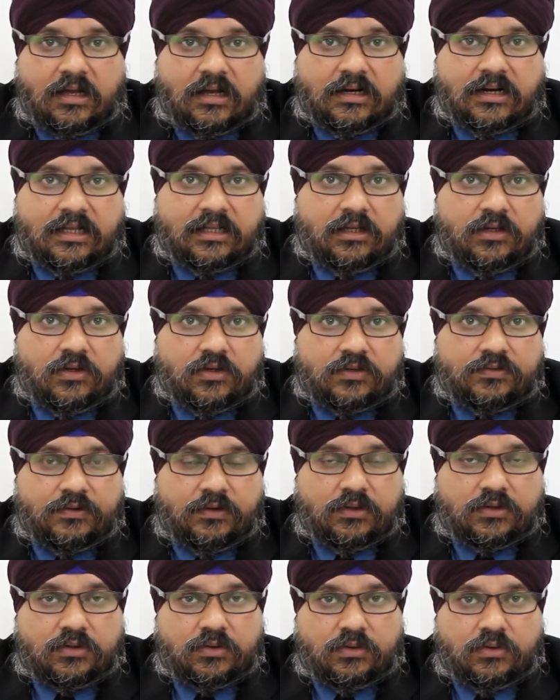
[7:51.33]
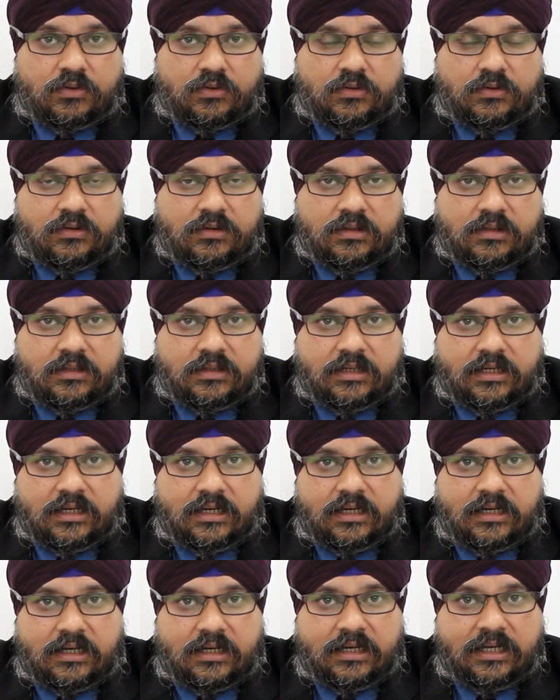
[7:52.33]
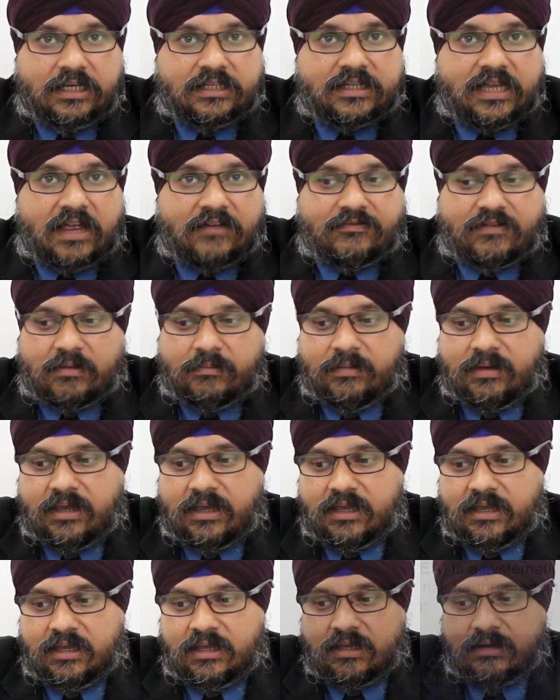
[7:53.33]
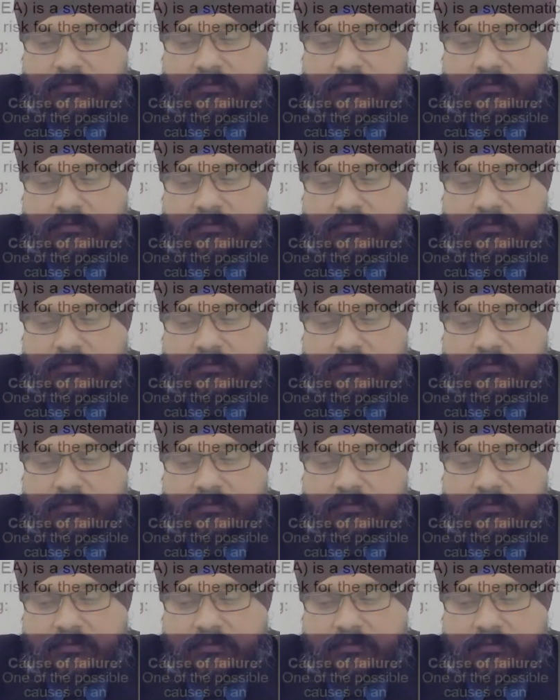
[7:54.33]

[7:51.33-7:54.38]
Another useful tool is FMEA